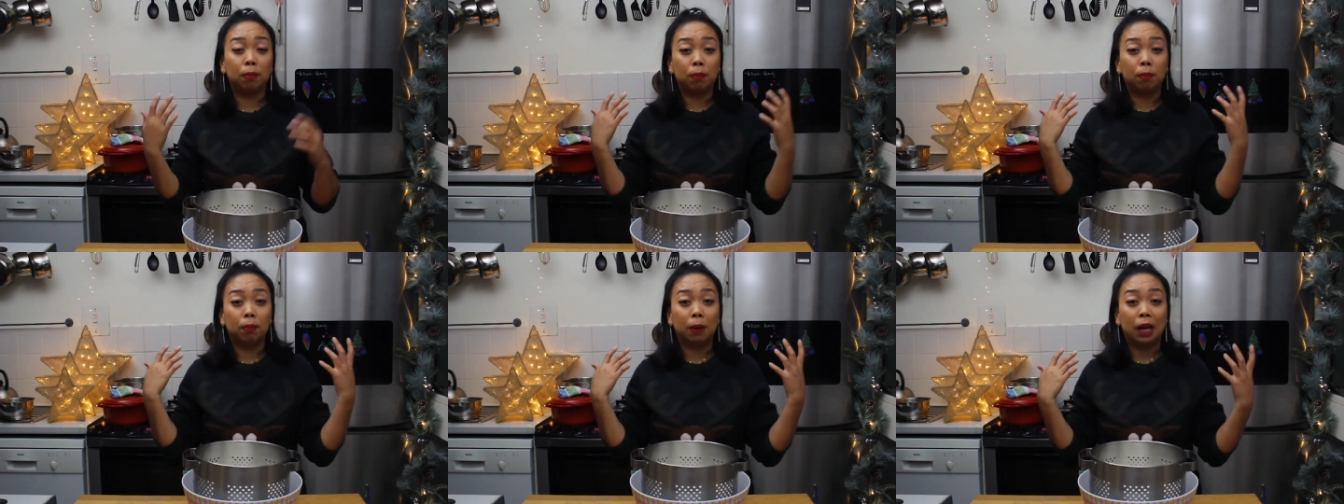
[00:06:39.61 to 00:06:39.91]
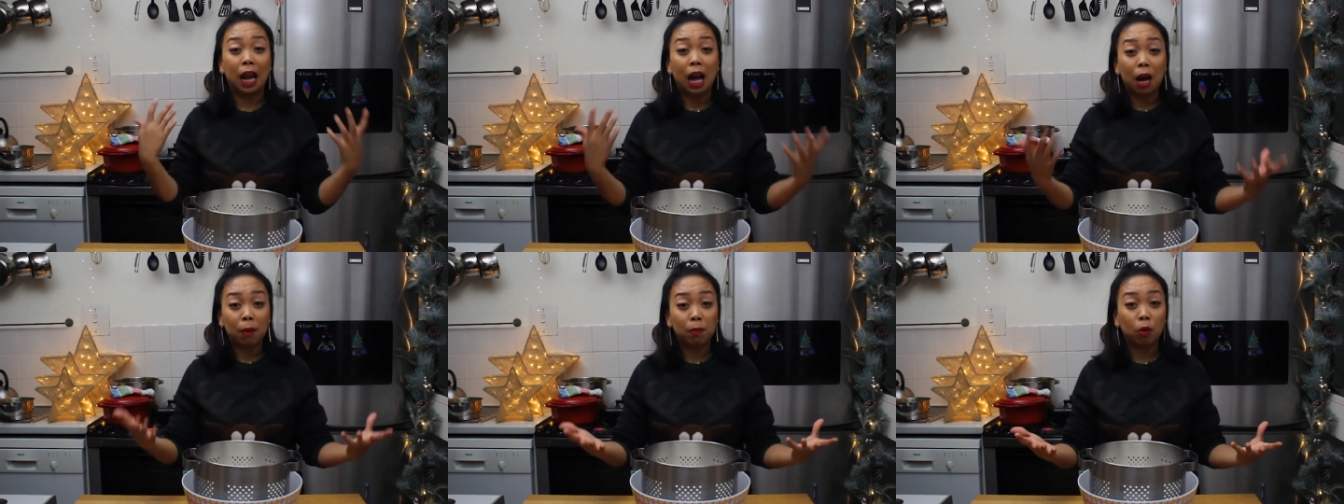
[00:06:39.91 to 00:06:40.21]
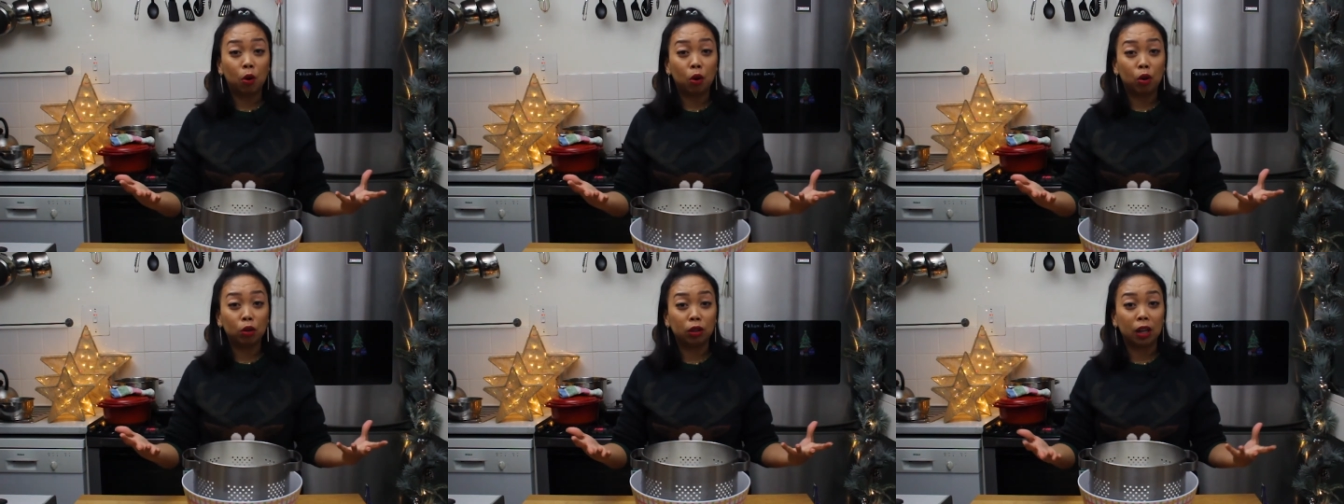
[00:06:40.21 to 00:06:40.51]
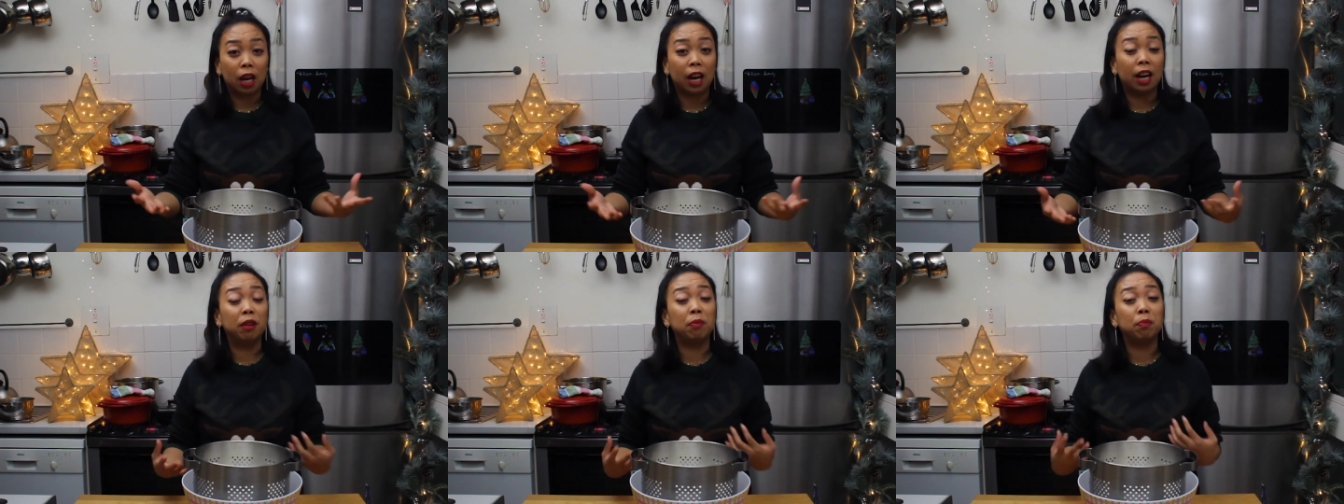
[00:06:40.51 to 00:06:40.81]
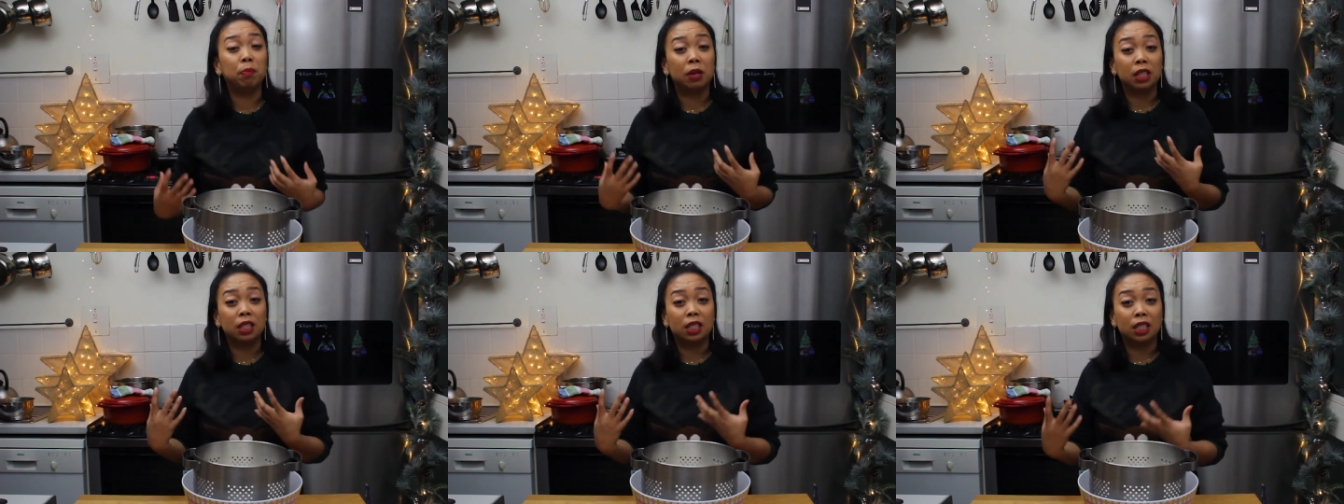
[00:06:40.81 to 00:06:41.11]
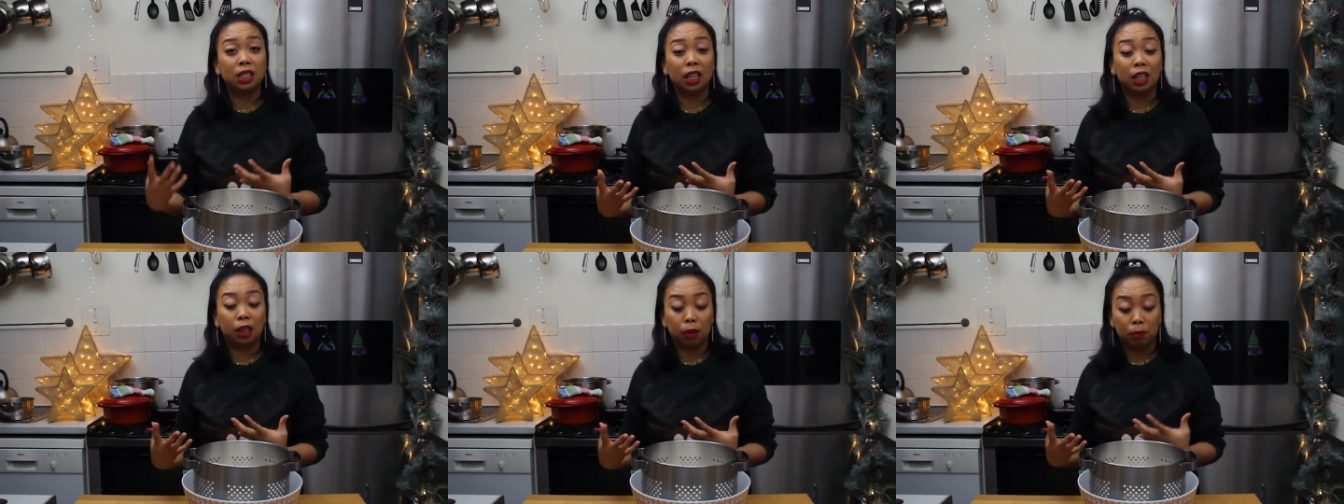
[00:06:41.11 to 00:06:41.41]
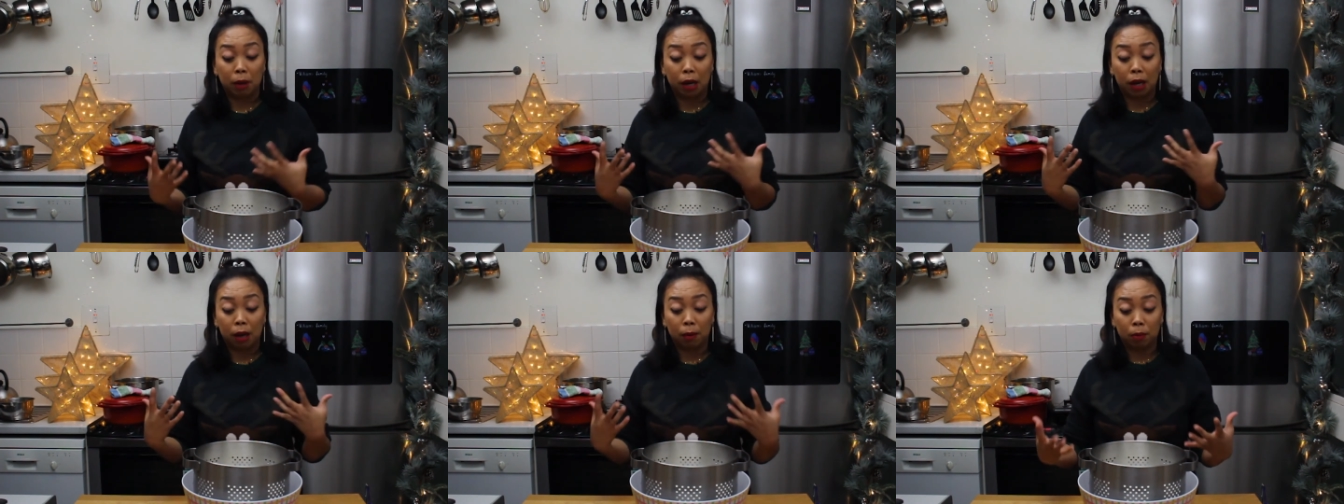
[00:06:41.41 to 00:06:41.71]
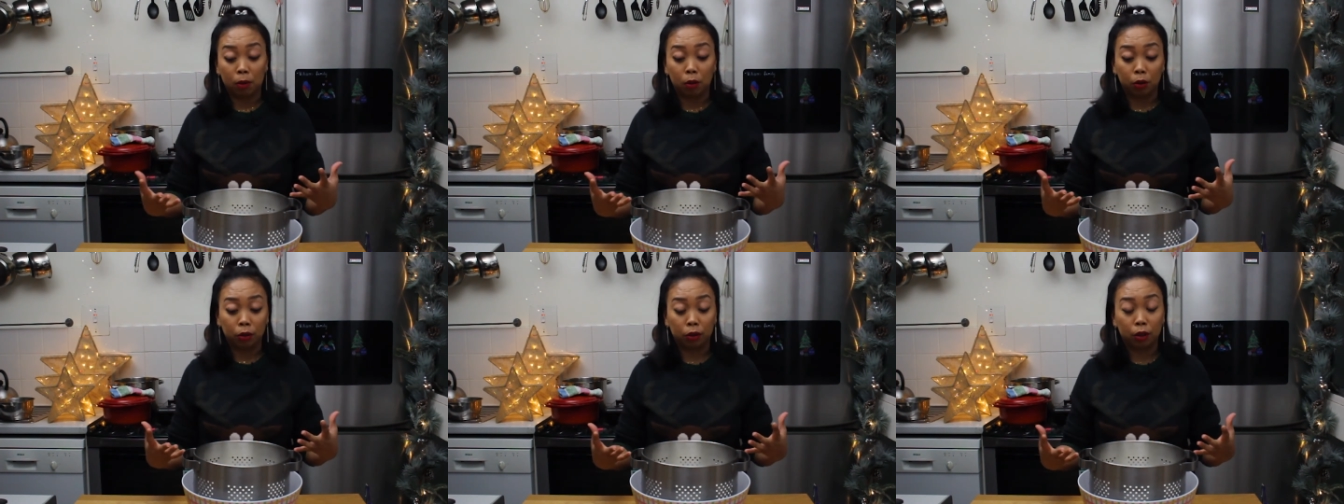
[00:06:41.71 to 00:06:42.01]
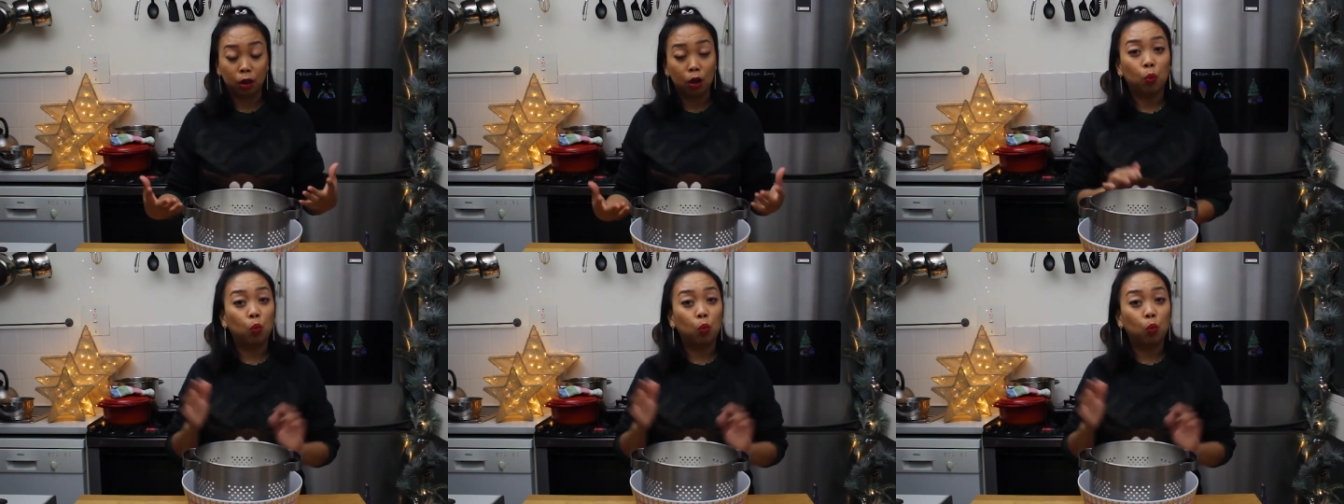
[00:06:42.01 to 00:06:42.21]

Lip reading: Malabon and Pancit Malabon?